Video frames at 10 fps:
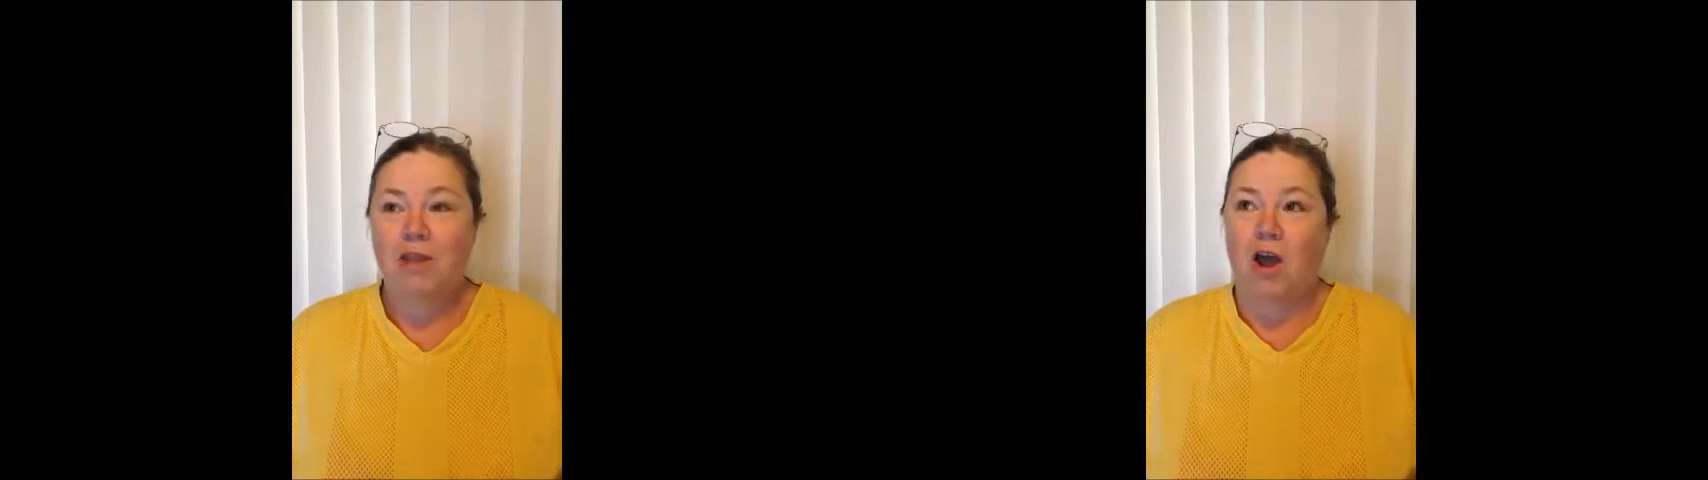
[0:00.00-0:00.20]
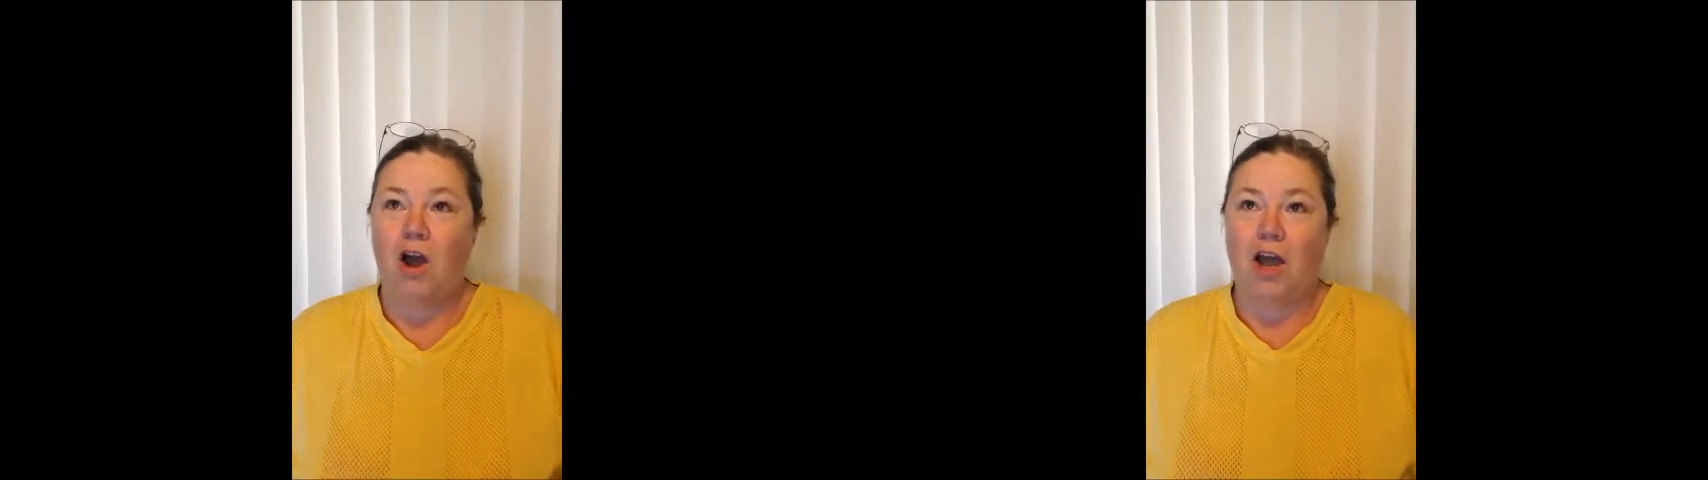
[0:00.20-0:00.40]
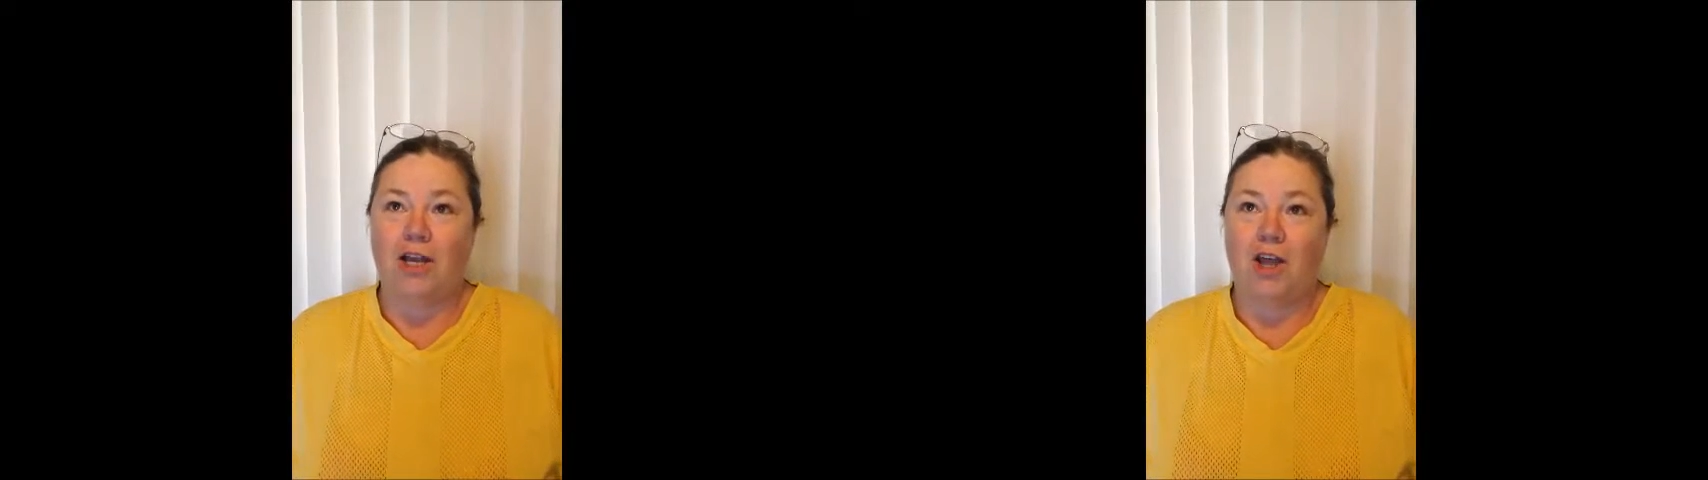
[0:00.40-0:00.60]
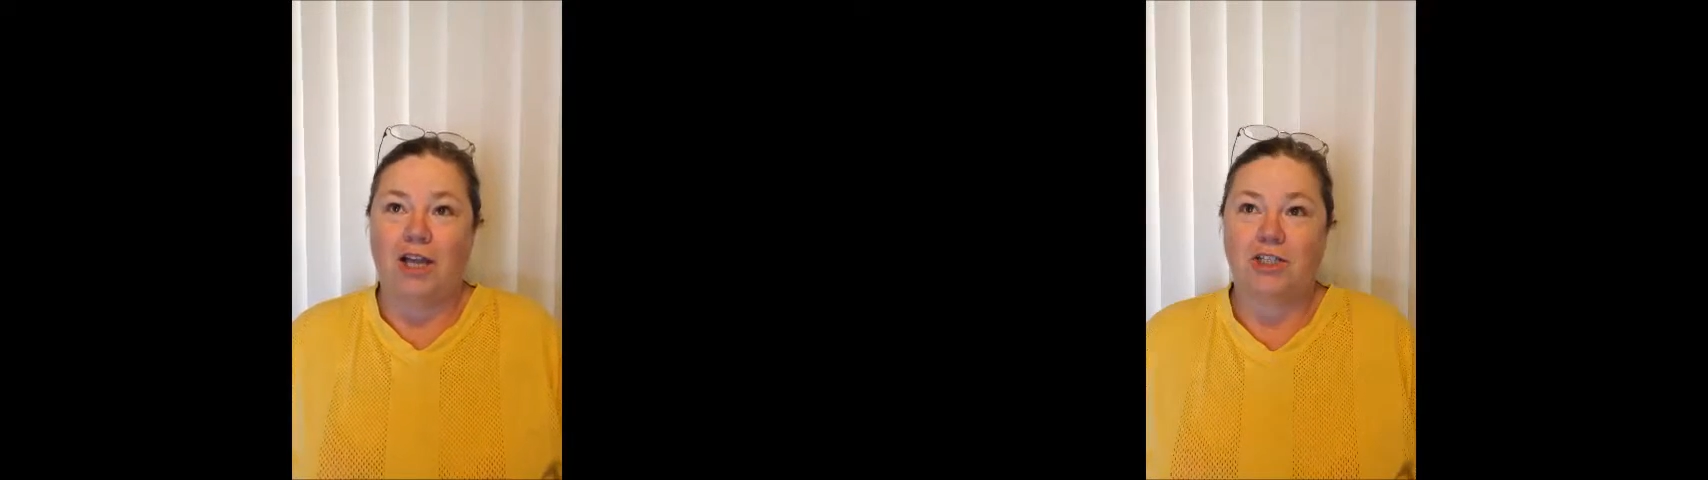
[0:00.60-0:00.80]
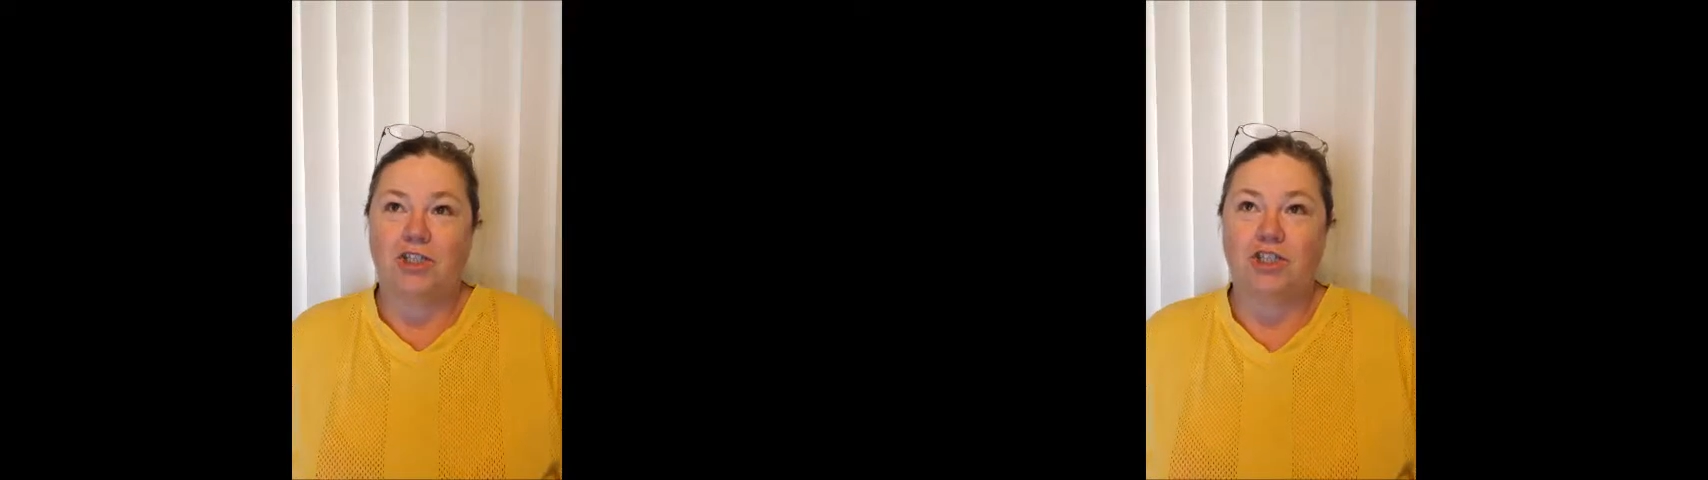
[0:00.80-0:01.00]
I'd
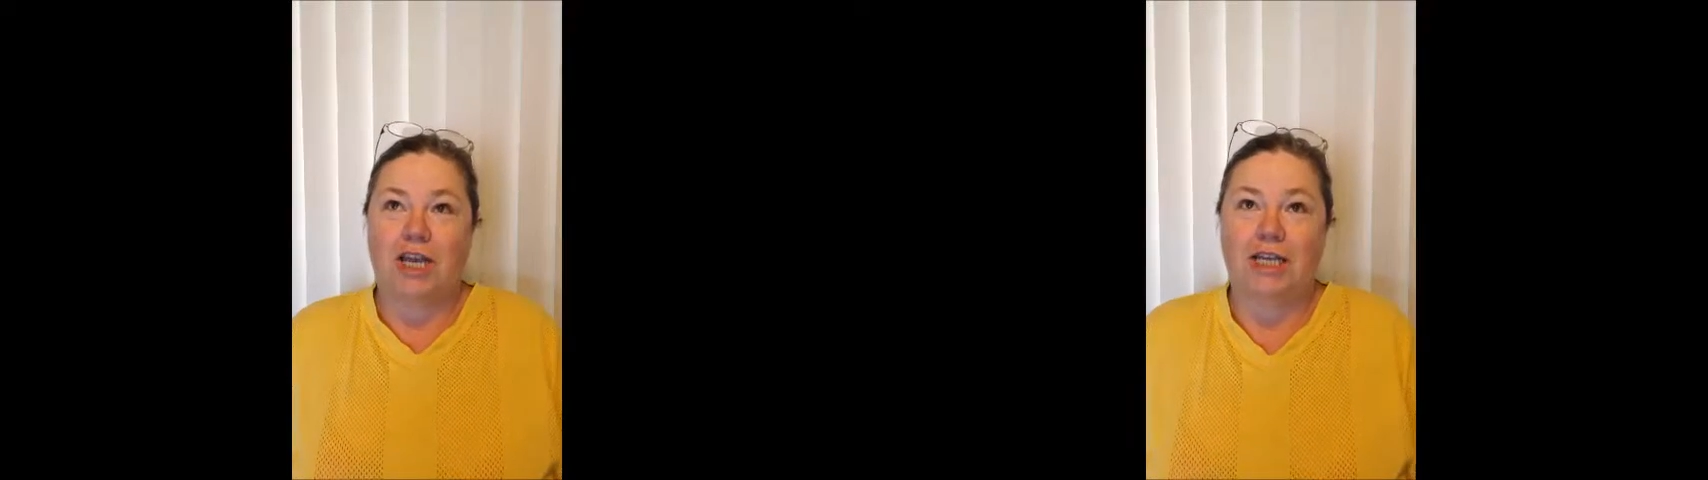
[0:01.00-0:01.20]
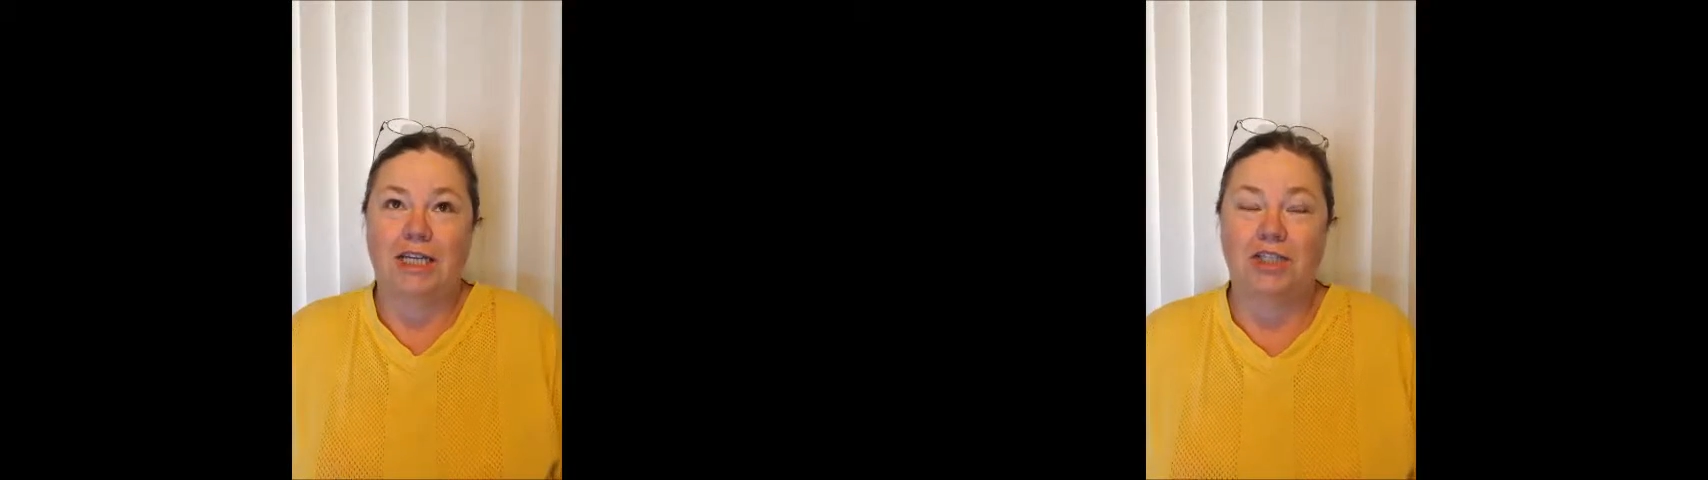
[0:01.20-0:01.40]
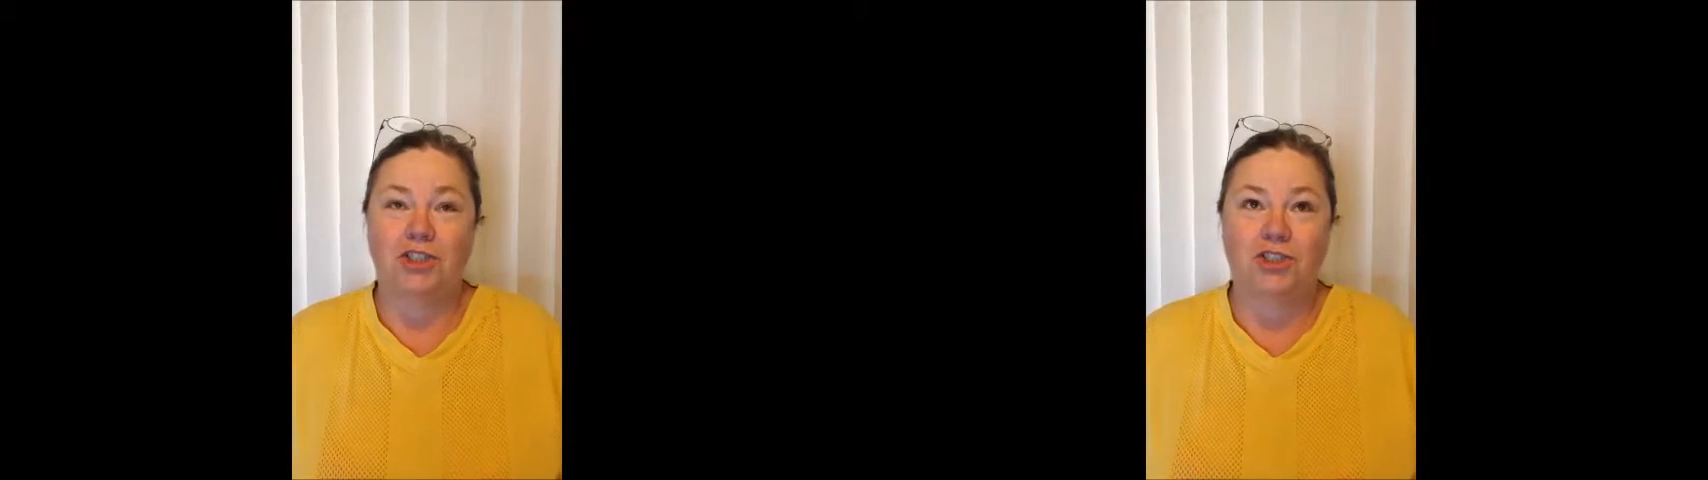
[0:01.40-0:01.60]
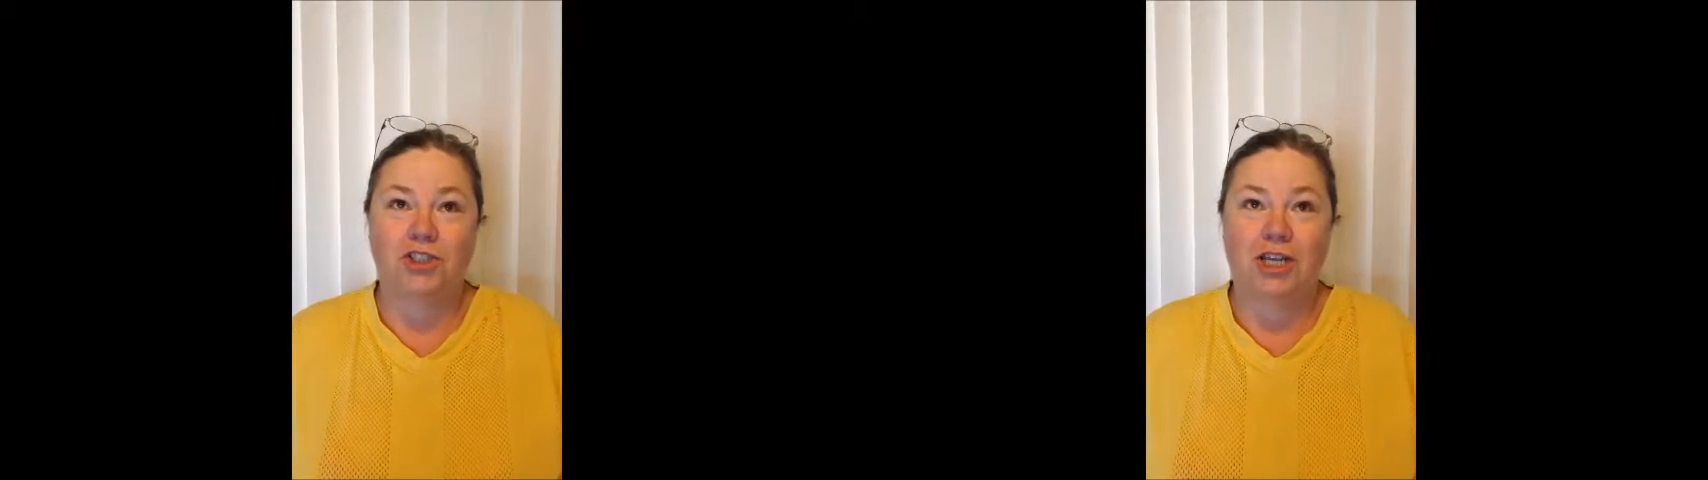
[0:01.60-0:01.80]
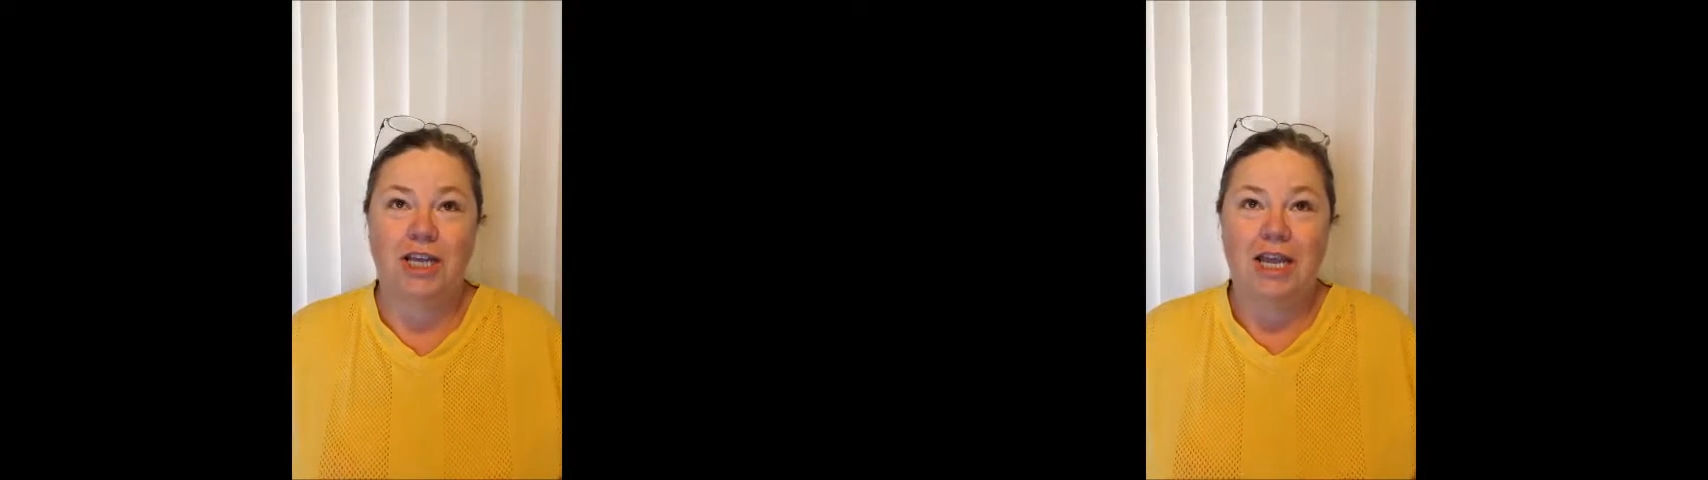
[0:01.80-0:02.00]
like to challenge